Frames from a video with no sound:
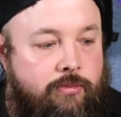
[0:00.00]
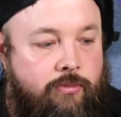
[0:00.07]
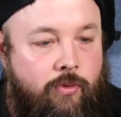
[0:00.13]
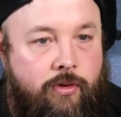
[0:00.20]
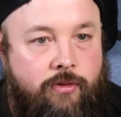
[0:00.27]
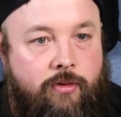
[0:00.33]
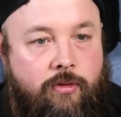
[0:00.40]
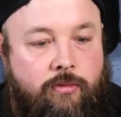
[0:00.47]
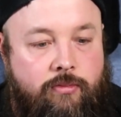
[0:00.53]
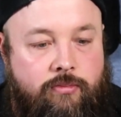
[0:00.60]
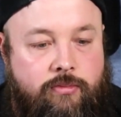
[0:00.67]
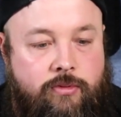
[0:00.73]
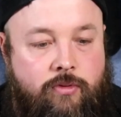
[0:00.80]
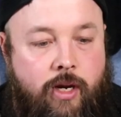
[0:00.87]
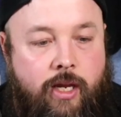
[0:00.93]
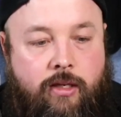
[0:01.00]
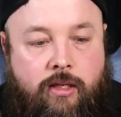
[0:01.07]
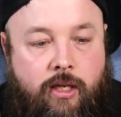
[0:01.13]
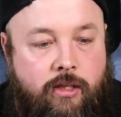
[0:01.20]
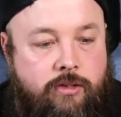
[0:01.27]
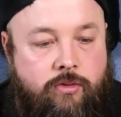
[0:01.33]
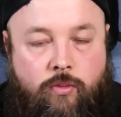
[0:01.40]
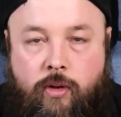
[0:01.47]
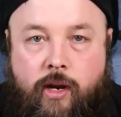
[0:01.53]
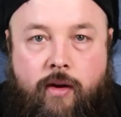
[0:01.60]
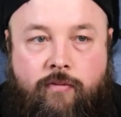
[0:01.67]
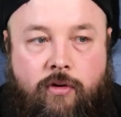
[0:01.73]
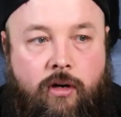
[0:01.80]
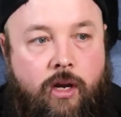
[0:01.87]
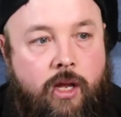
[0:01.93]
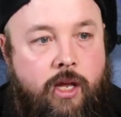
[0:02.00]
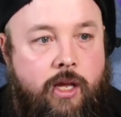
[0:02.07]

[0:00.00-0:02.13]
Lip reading: one of their grandkids or whatever,